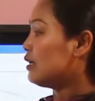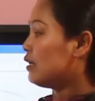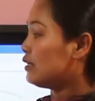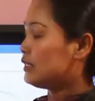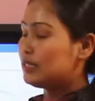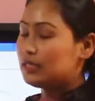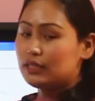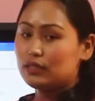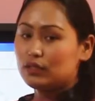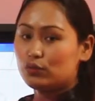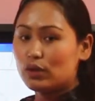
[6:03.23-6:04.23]

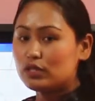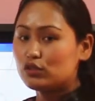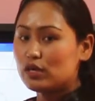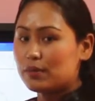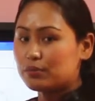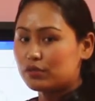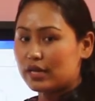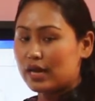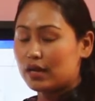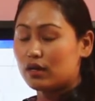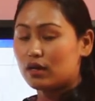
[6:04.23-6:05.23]
Ani what you have to
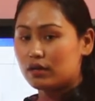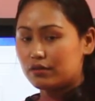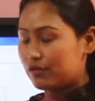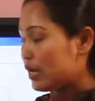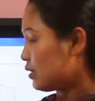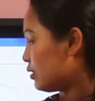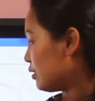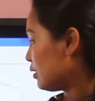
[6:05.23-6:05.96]
write